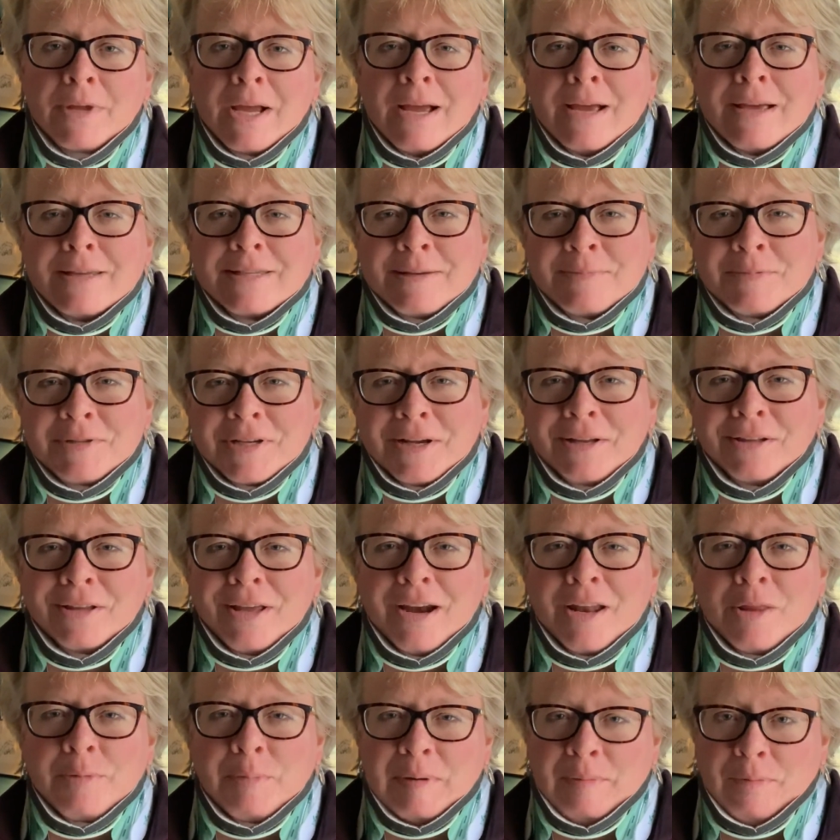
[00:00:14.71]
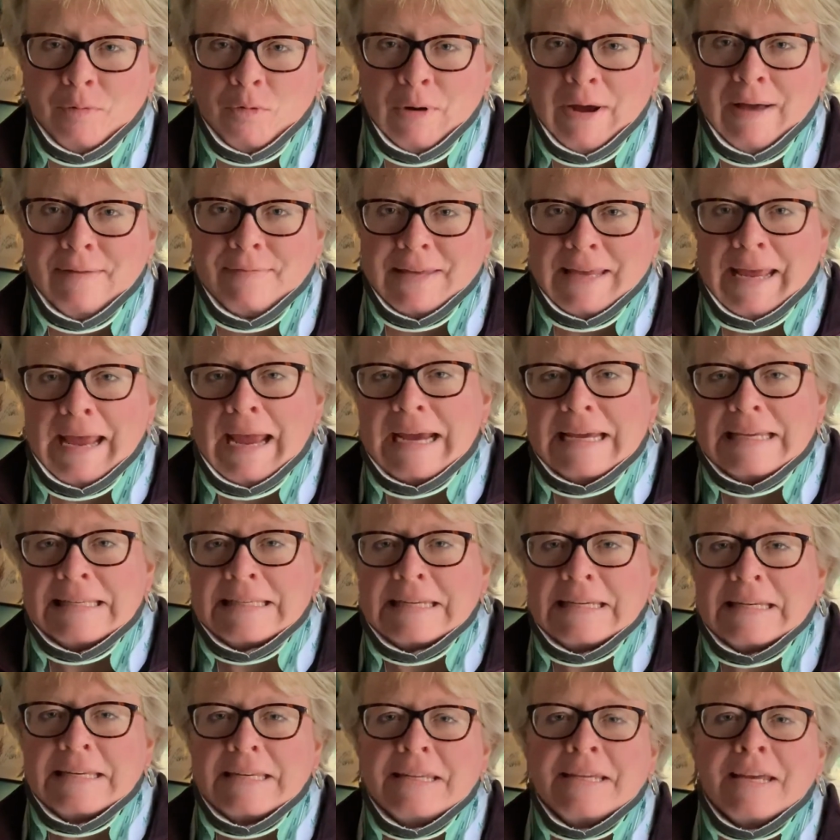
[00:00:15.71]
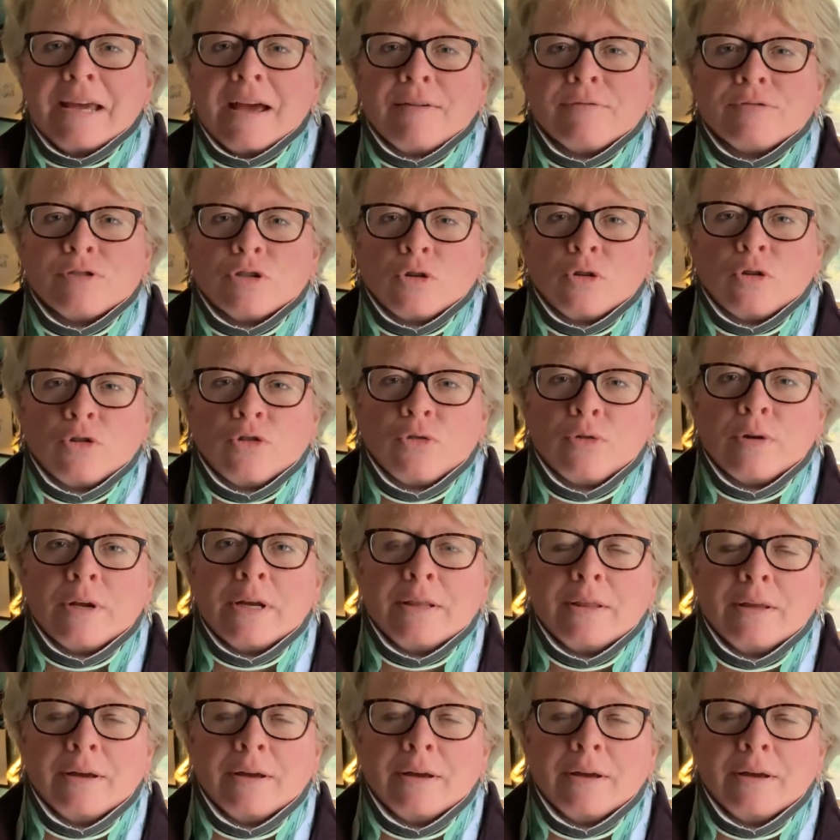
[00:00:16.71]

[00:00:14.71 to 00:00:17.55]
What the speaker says: Seems like a lot of the people who had the ACDF surgery,